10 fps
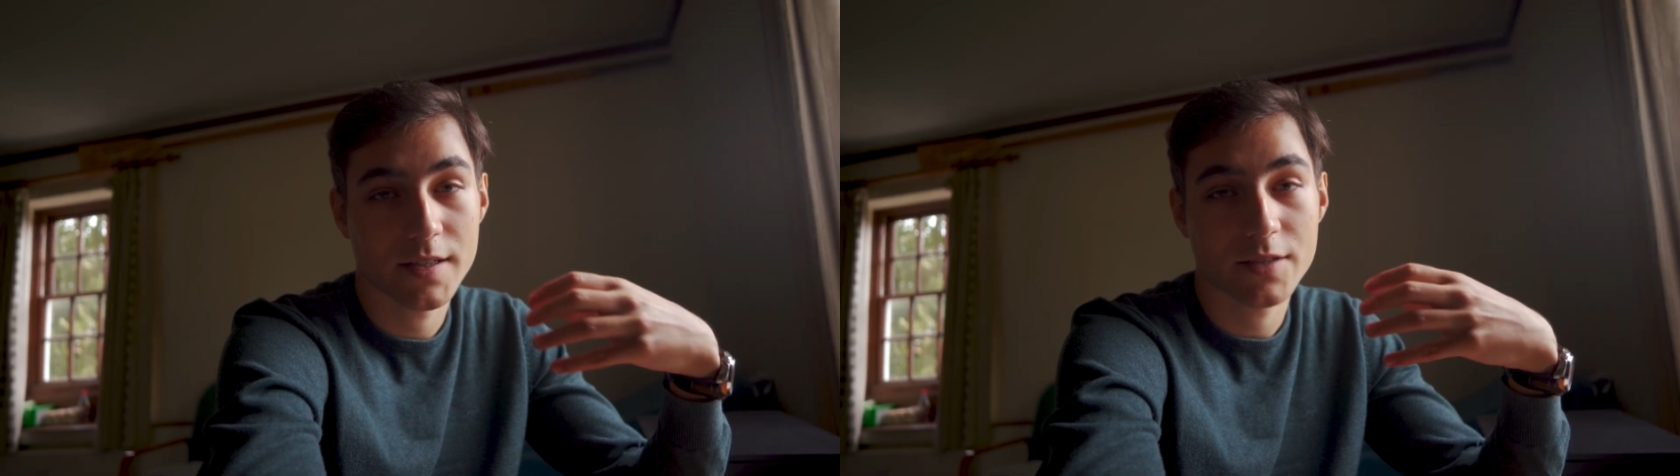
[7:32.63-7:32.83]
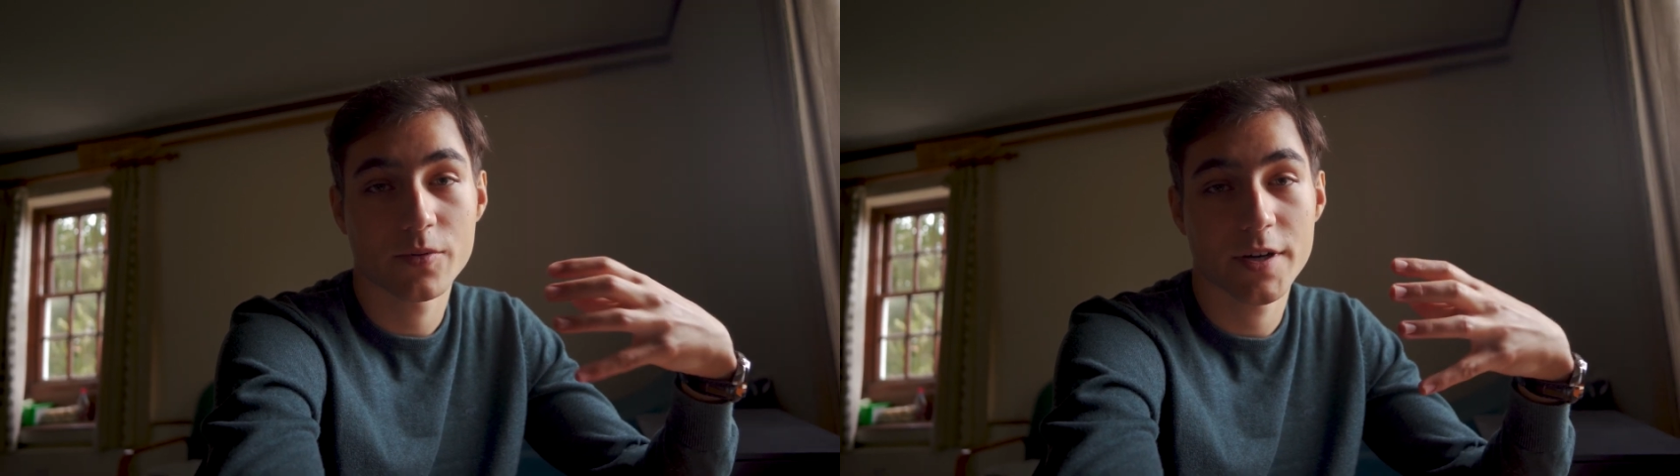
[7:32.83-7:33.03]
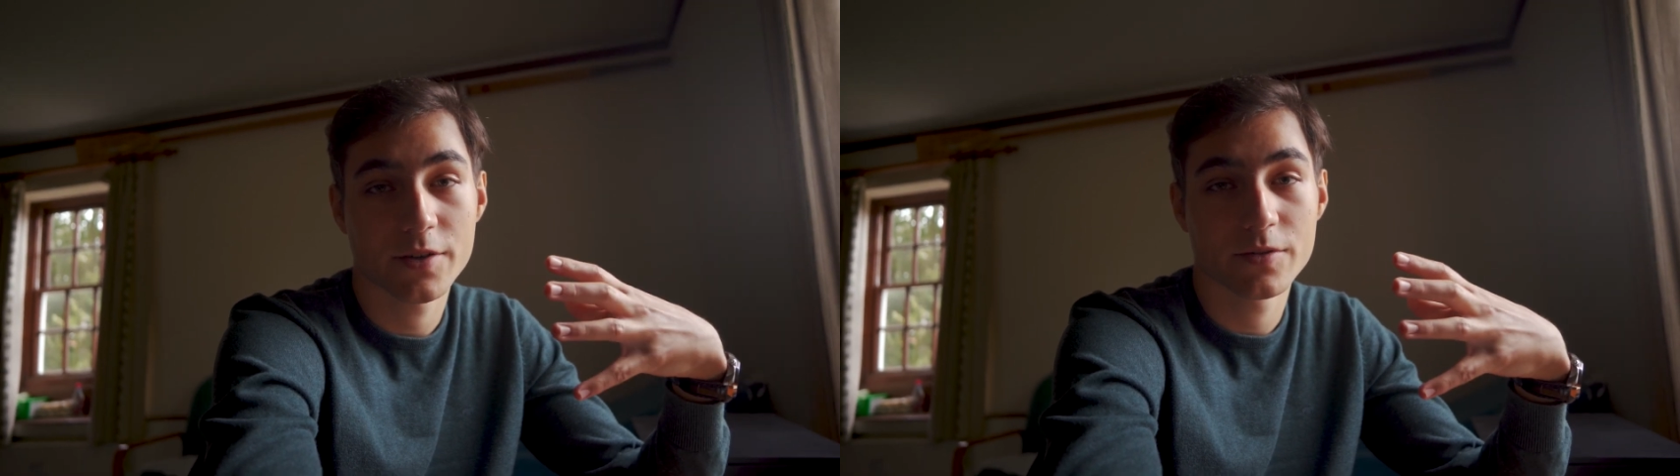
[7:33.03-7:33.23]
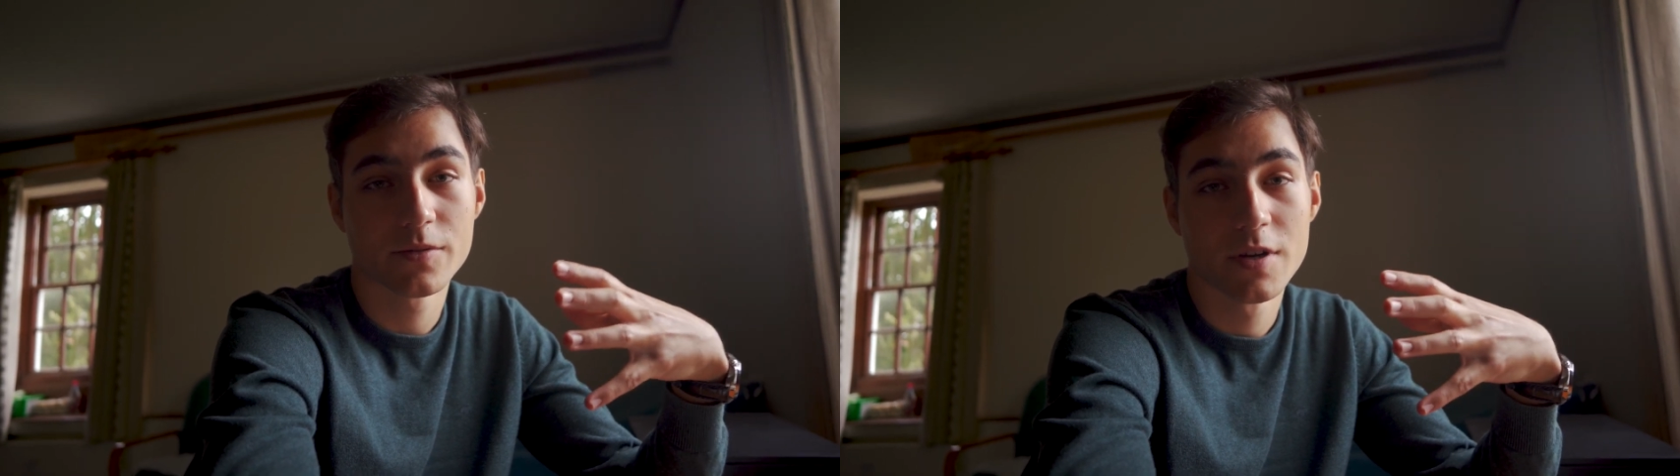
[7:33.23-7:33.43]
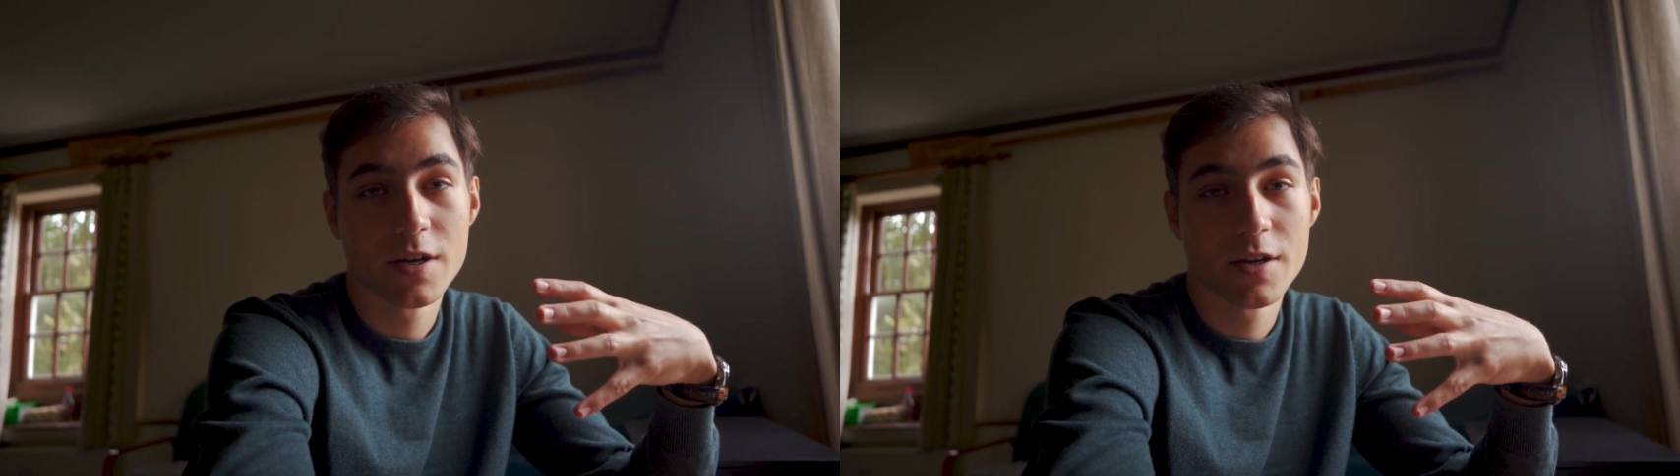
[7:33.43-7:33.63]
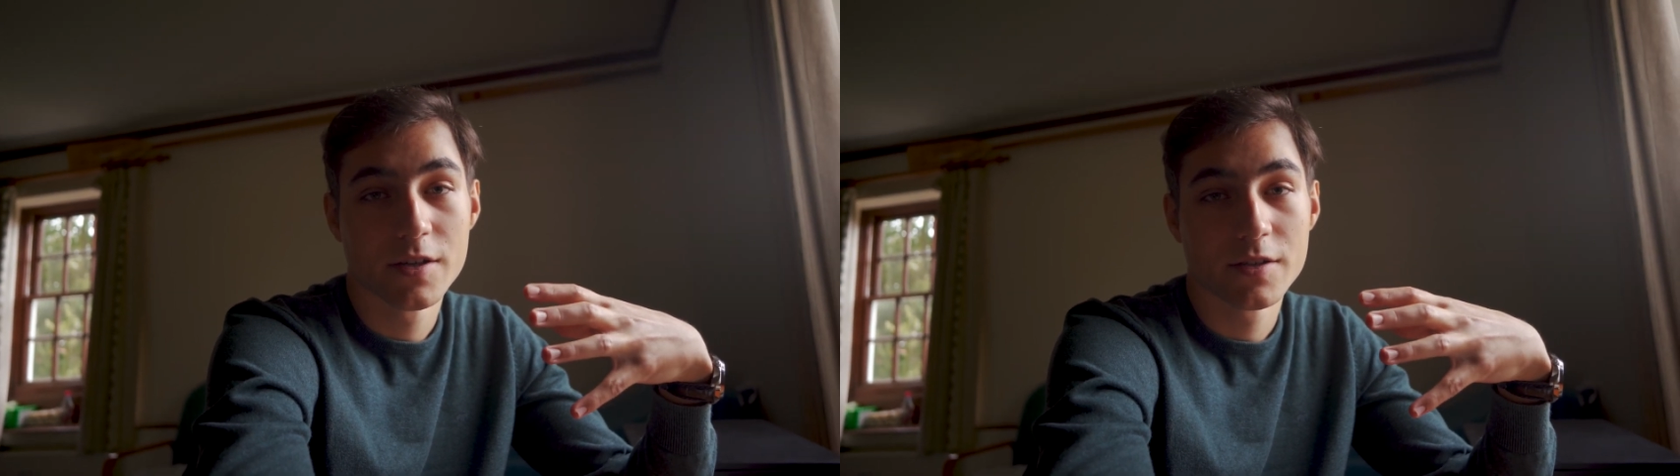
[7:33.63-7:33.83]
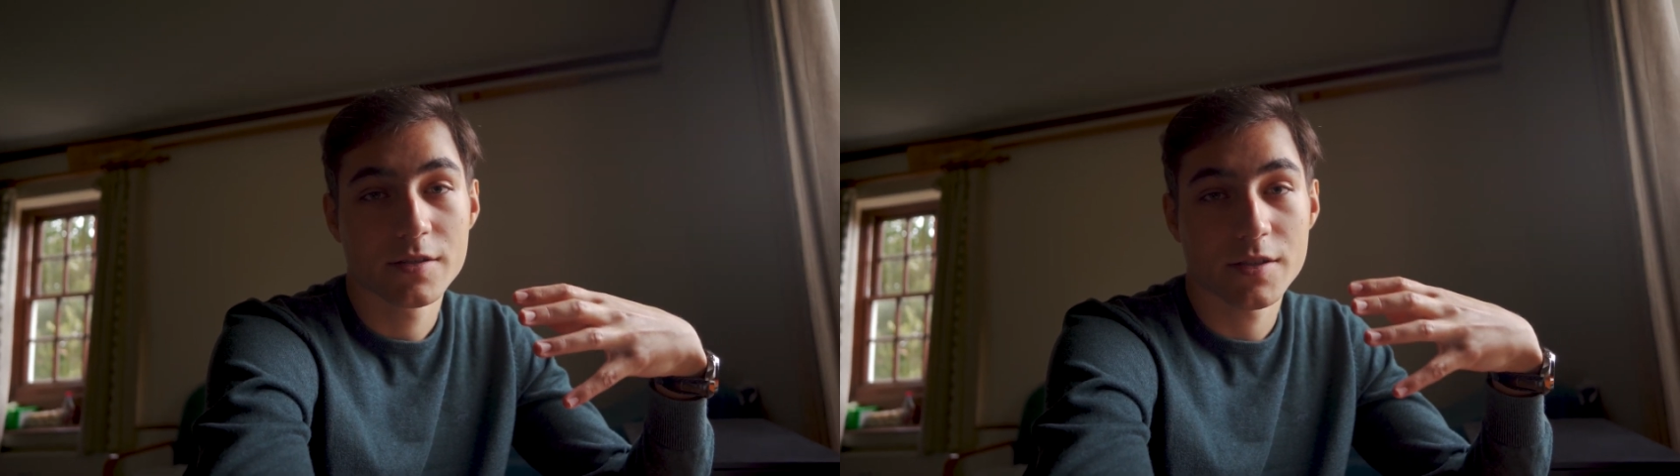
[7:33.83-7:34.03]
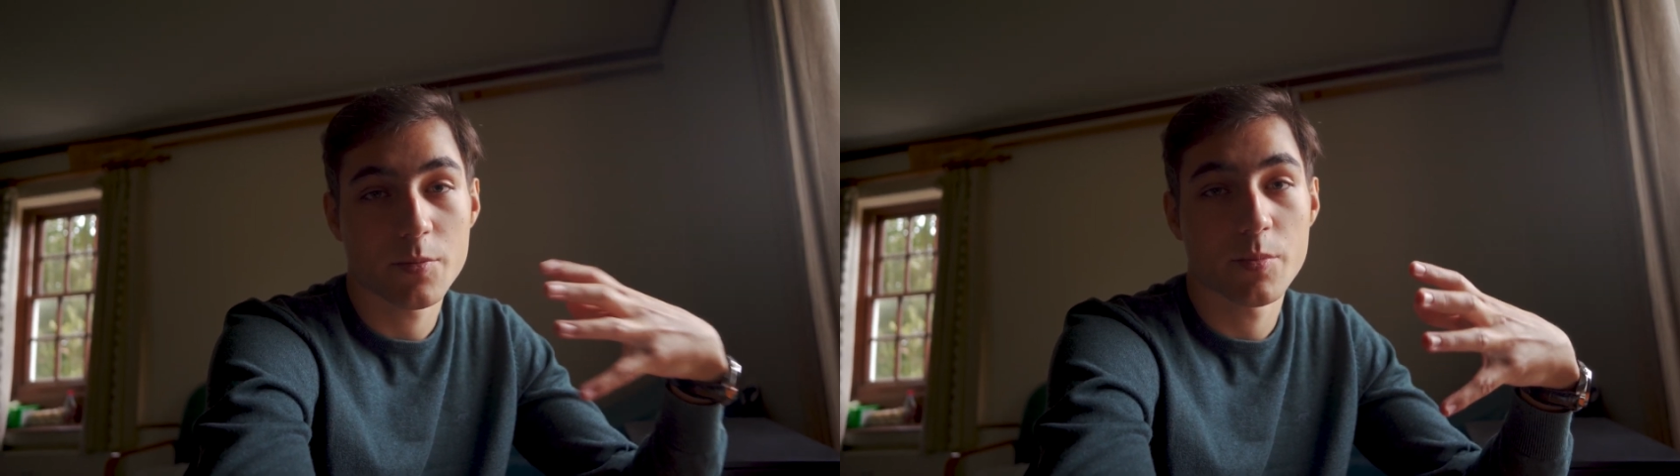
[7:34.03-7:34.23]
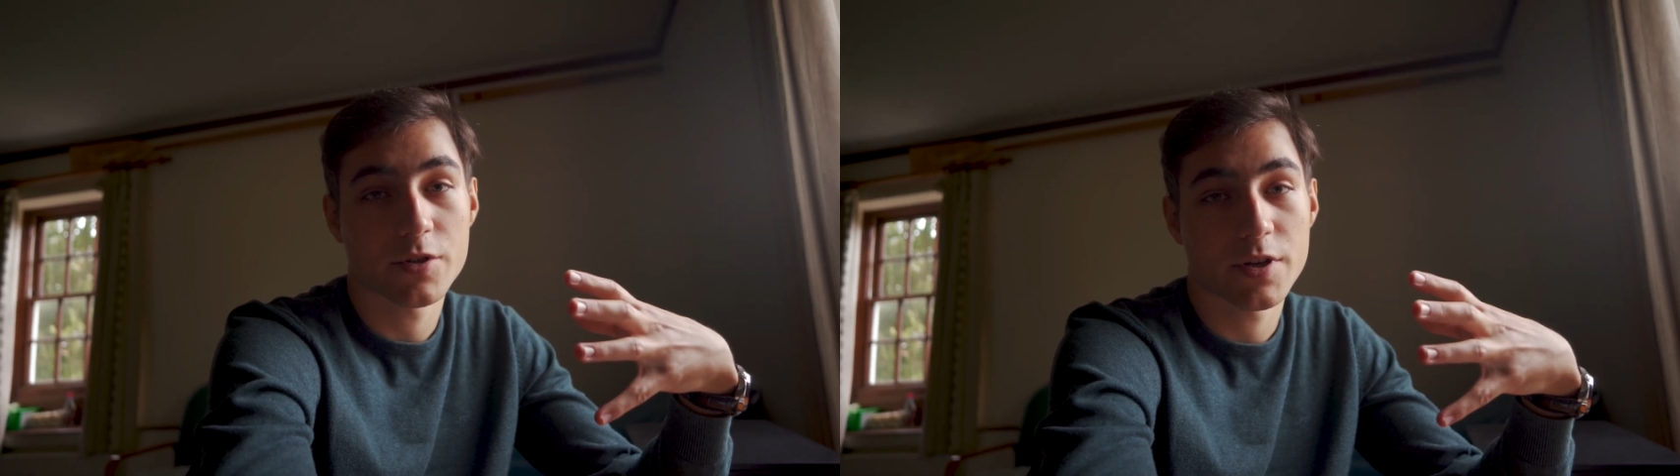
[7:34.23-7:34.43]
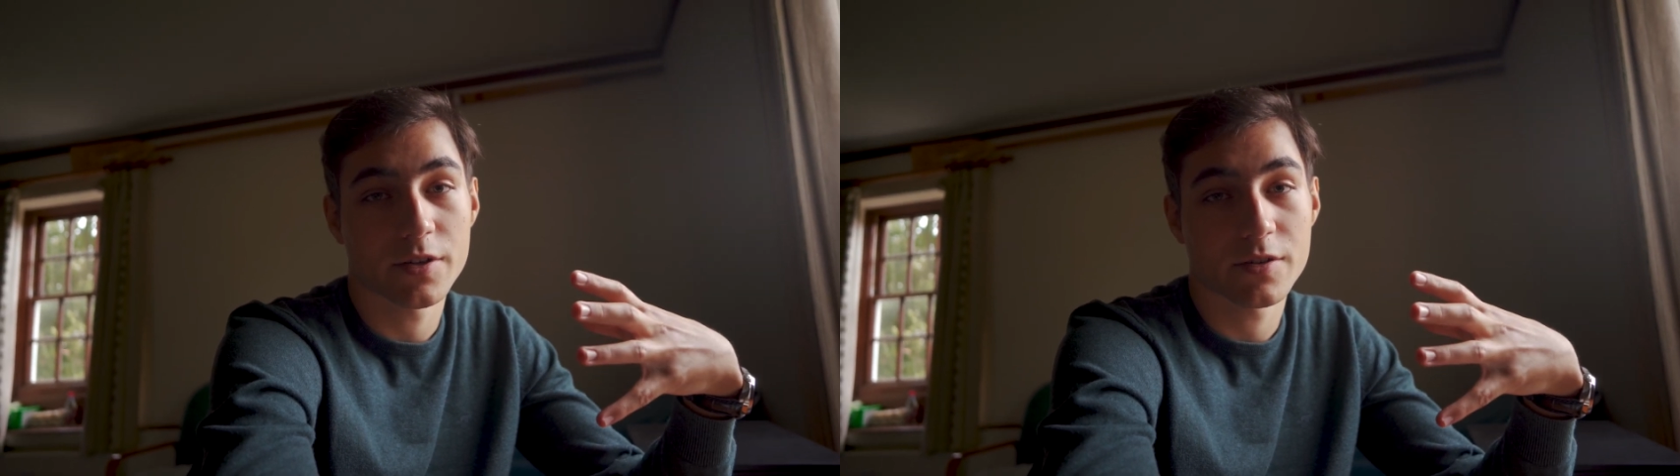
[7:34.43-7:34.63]
That's where you start
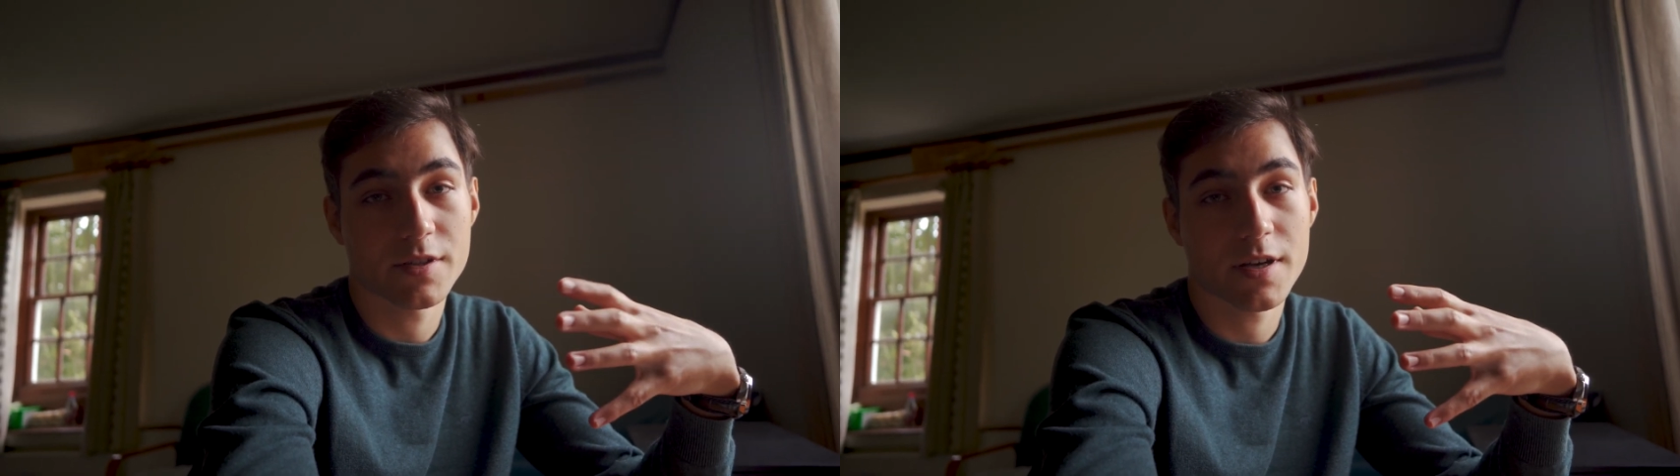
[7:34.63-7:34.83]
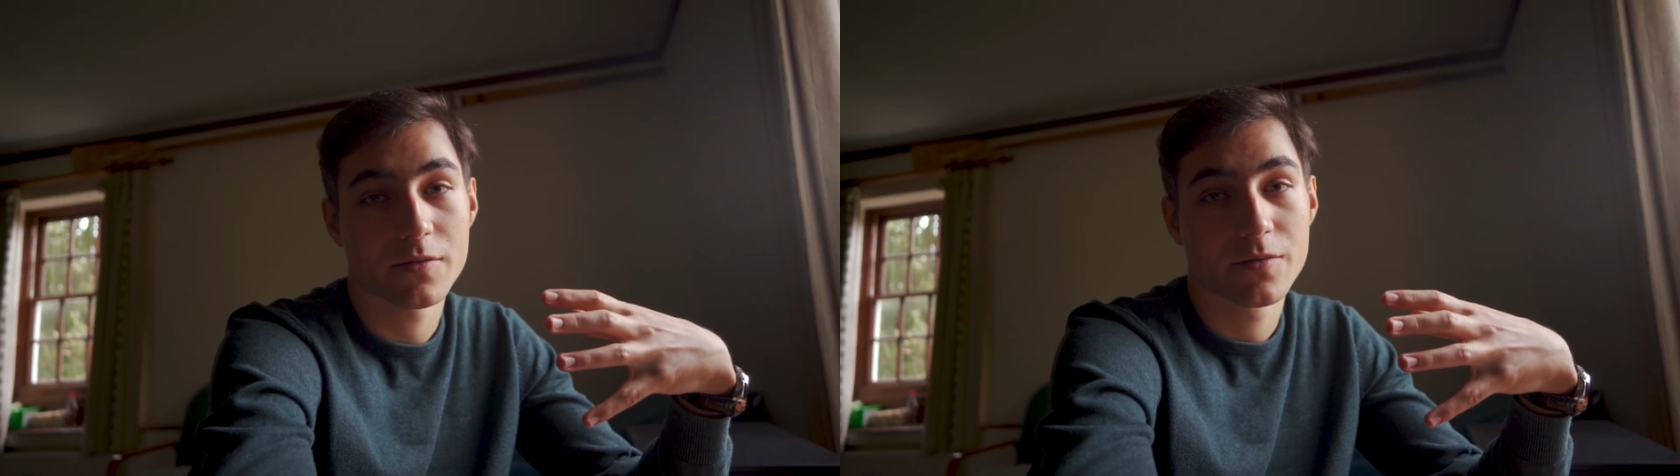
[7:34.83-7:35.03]
pushing yourself.